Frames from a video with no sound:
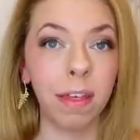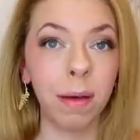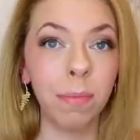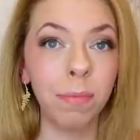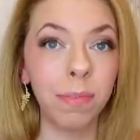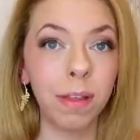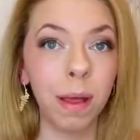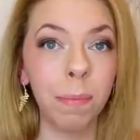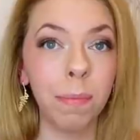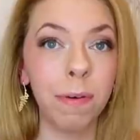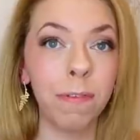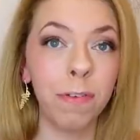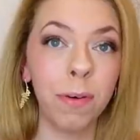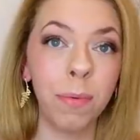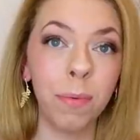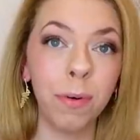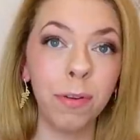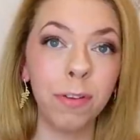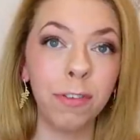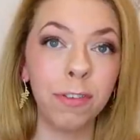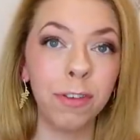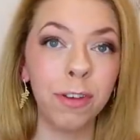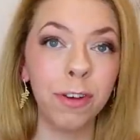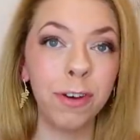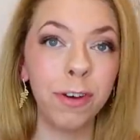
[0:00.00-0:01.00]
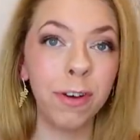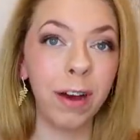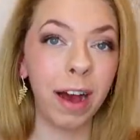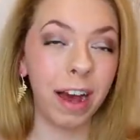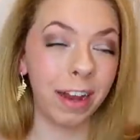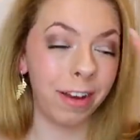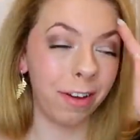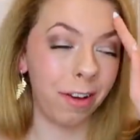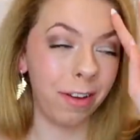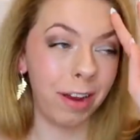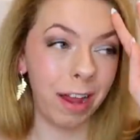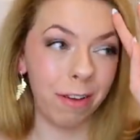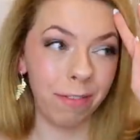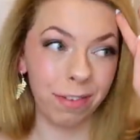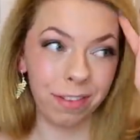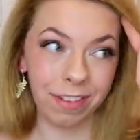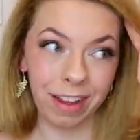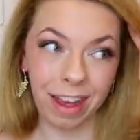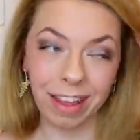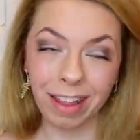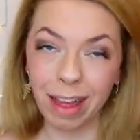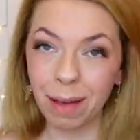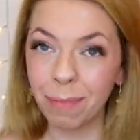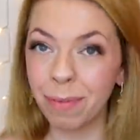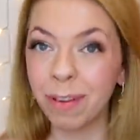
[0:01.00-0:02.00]
Thumbs up if you want to. I don't ever
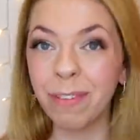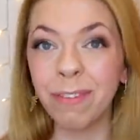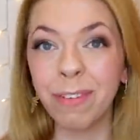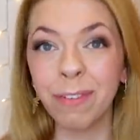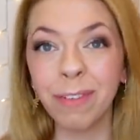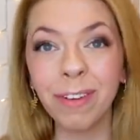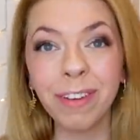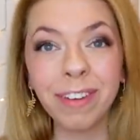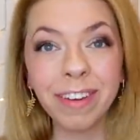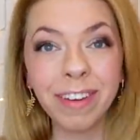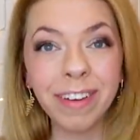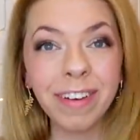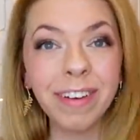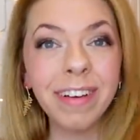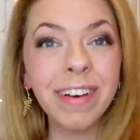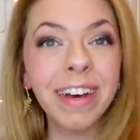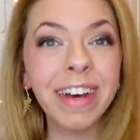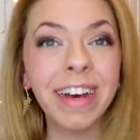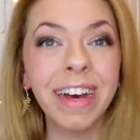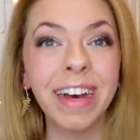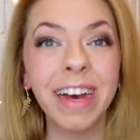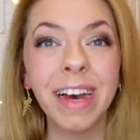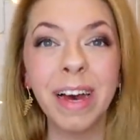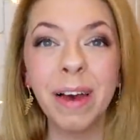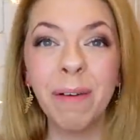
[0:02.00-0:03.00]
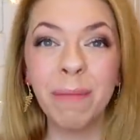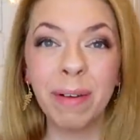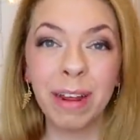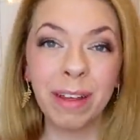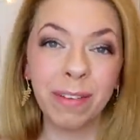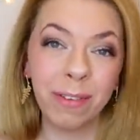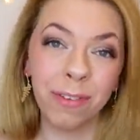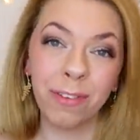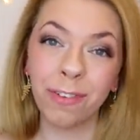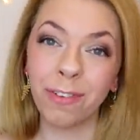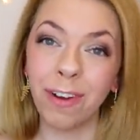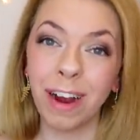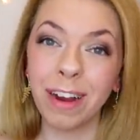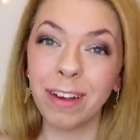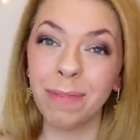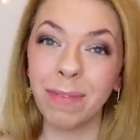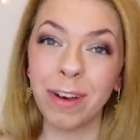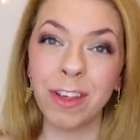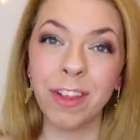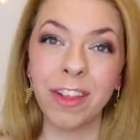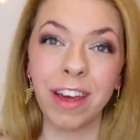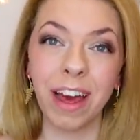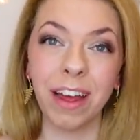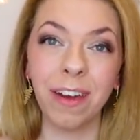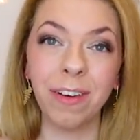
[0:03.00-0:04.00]
say that, but if you want to, please subscribe to
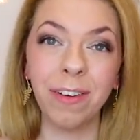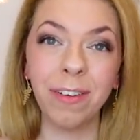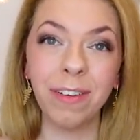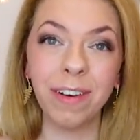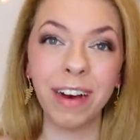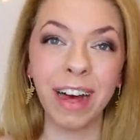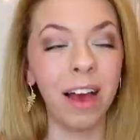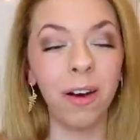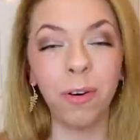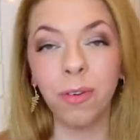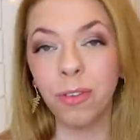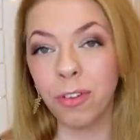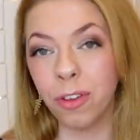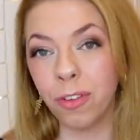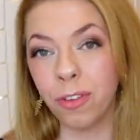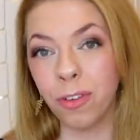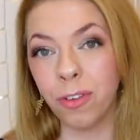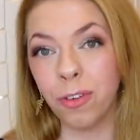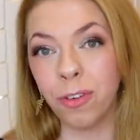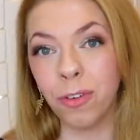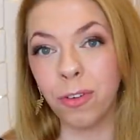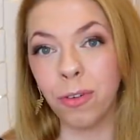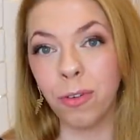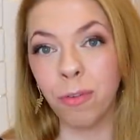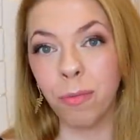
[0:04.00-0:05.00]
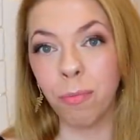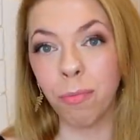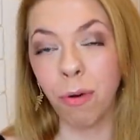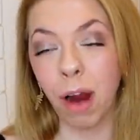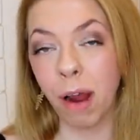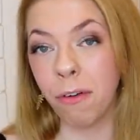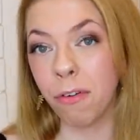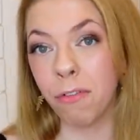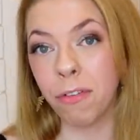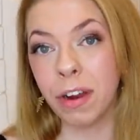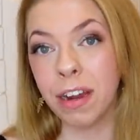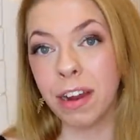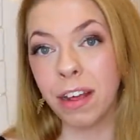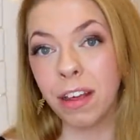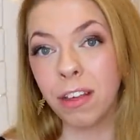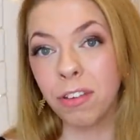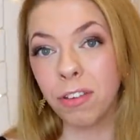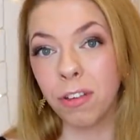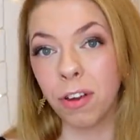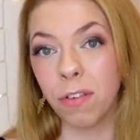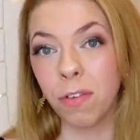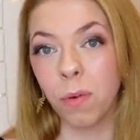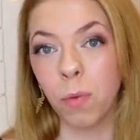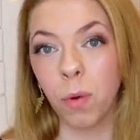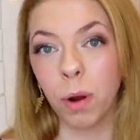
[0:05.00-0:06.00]
my channel. I also do private
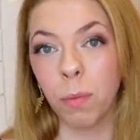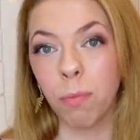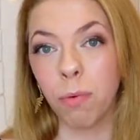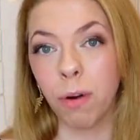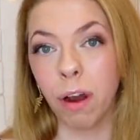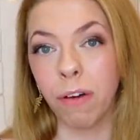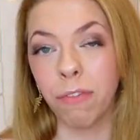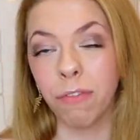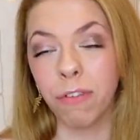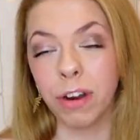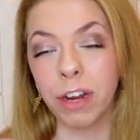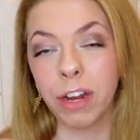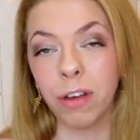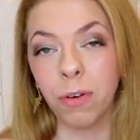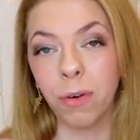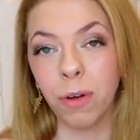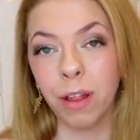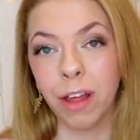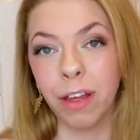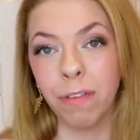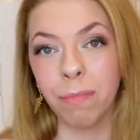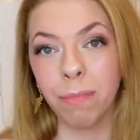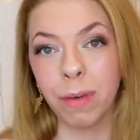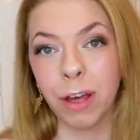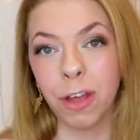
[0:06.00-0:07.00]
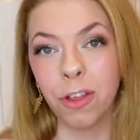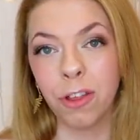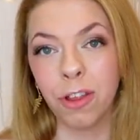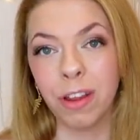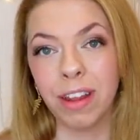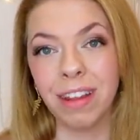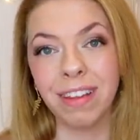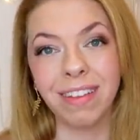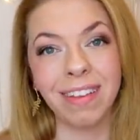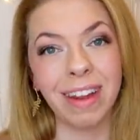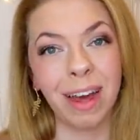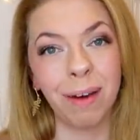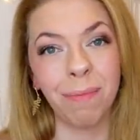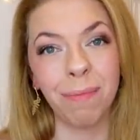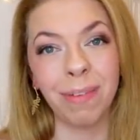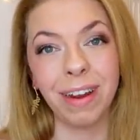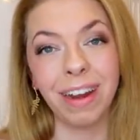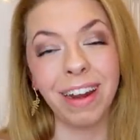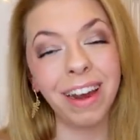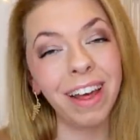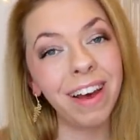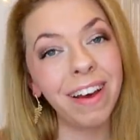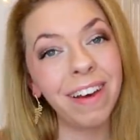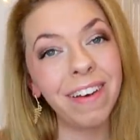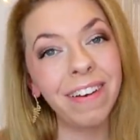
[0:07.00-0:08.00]
readings, so if you want a private reading, all that information is down
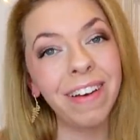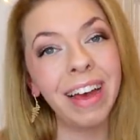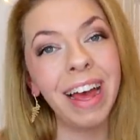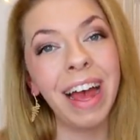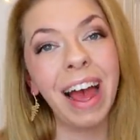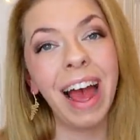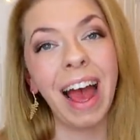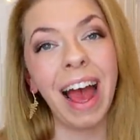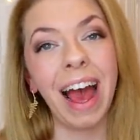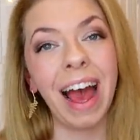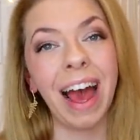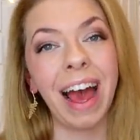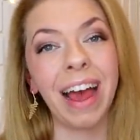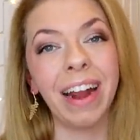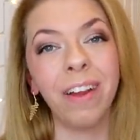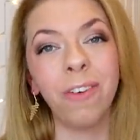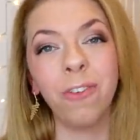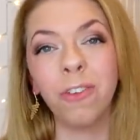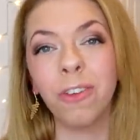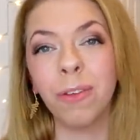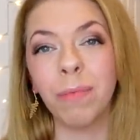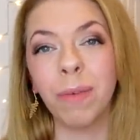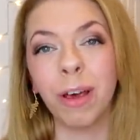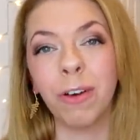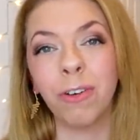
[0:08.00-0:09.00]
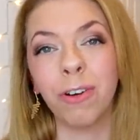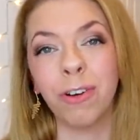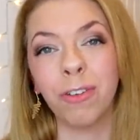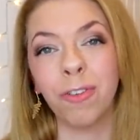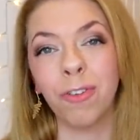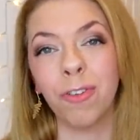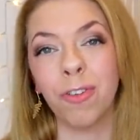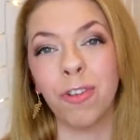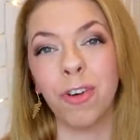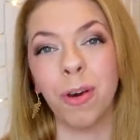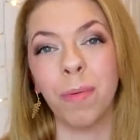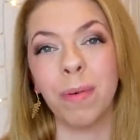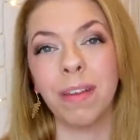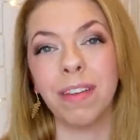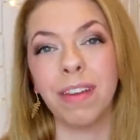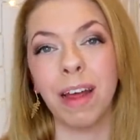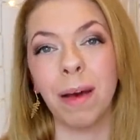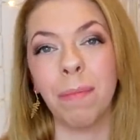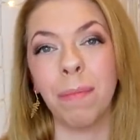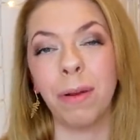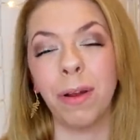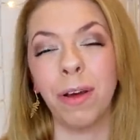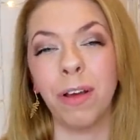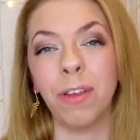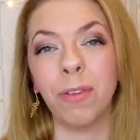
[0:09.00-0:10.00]
below. And also my crystal shop is
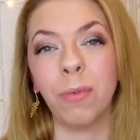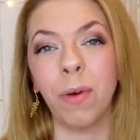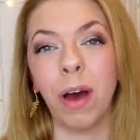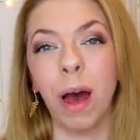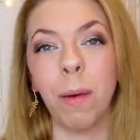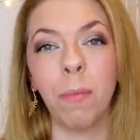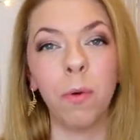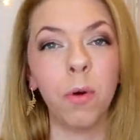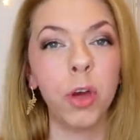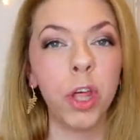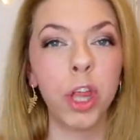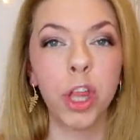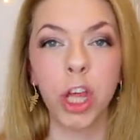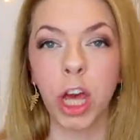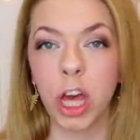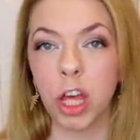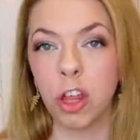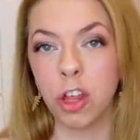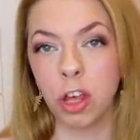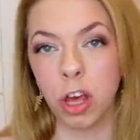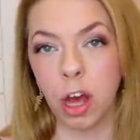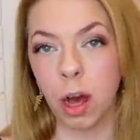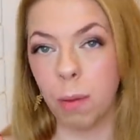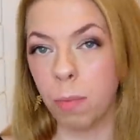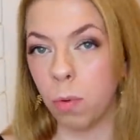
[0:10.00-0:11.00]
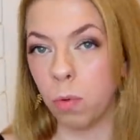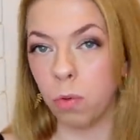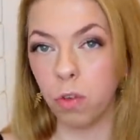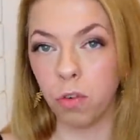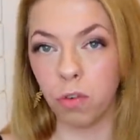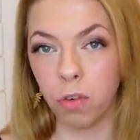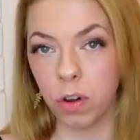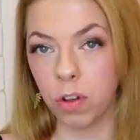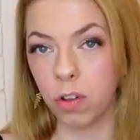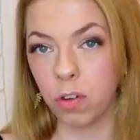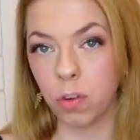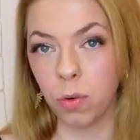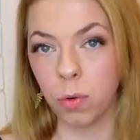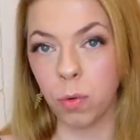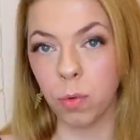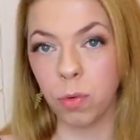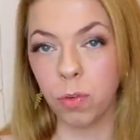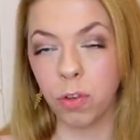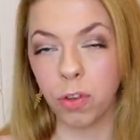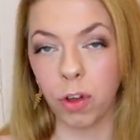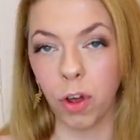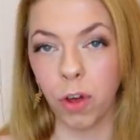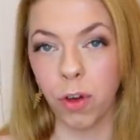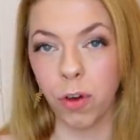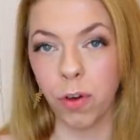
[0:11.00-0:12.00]
down below as well. I'm always changing up all the
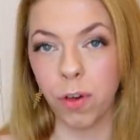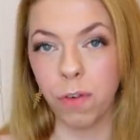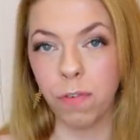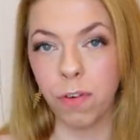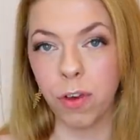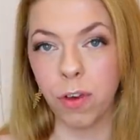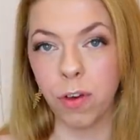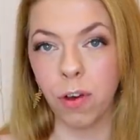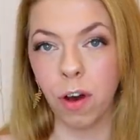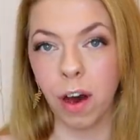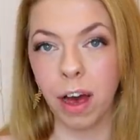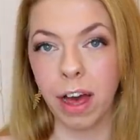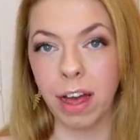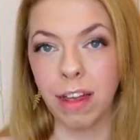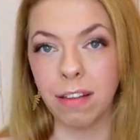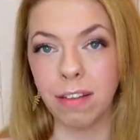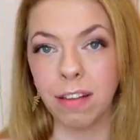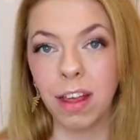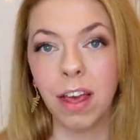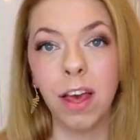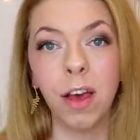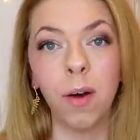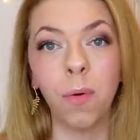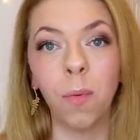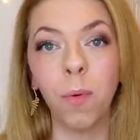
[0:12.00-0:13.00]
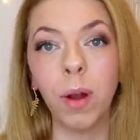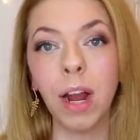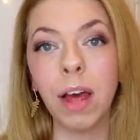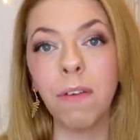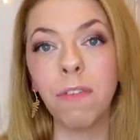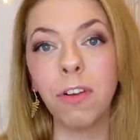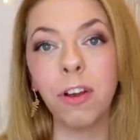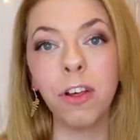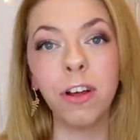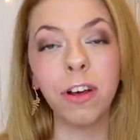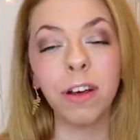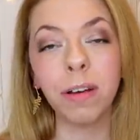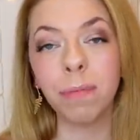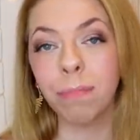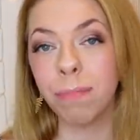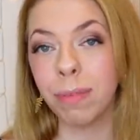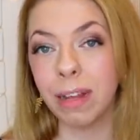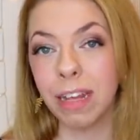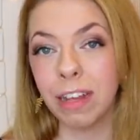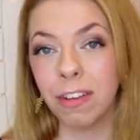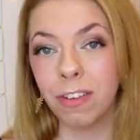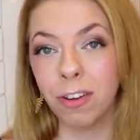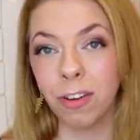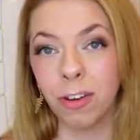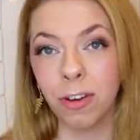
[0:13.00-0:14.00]
crystals, so if you guys want to have a look,
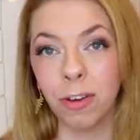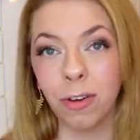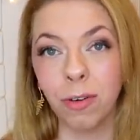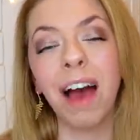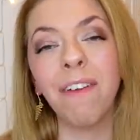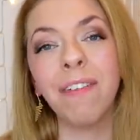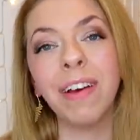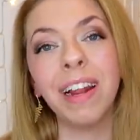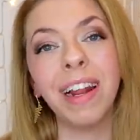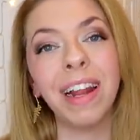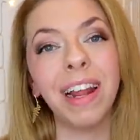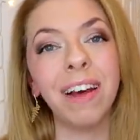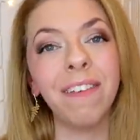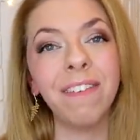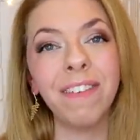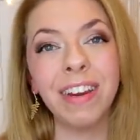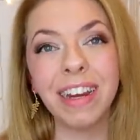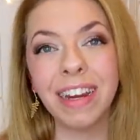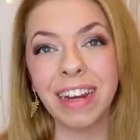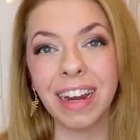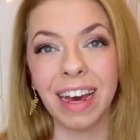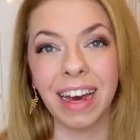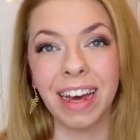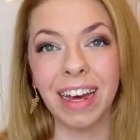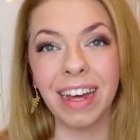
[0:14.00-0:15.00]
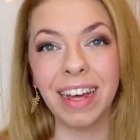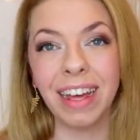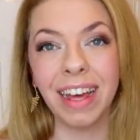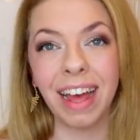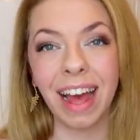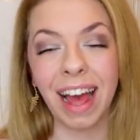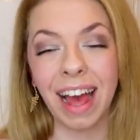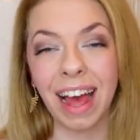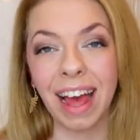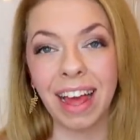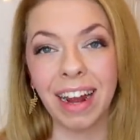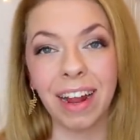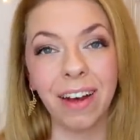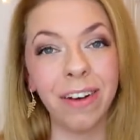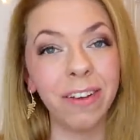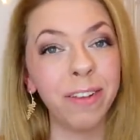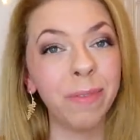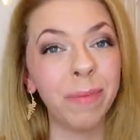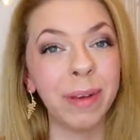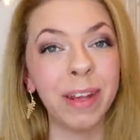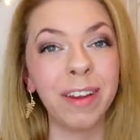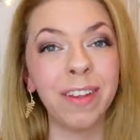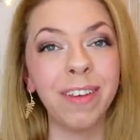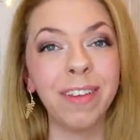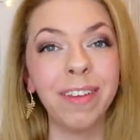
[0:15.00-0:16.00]
please do. Have a lovely day, and I'll
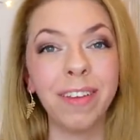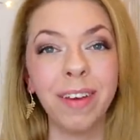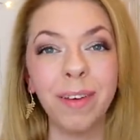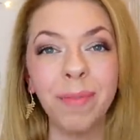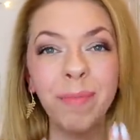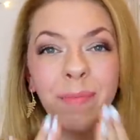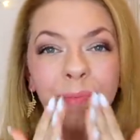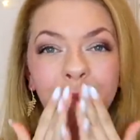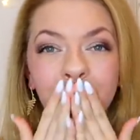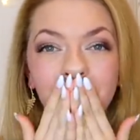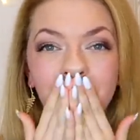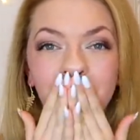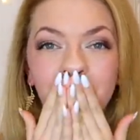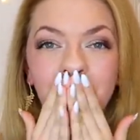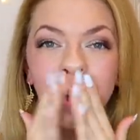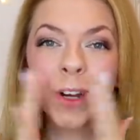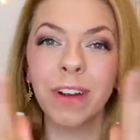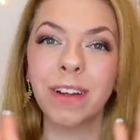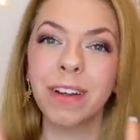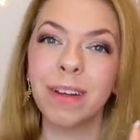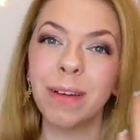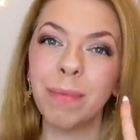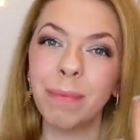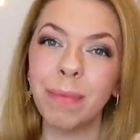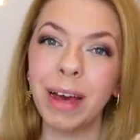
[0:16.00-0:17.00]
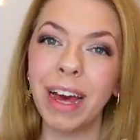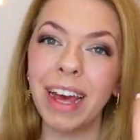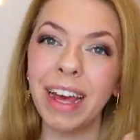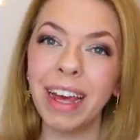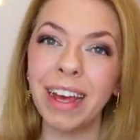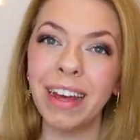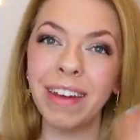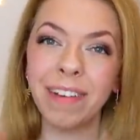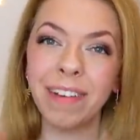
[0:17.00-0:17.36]
speak to you soon. Bye.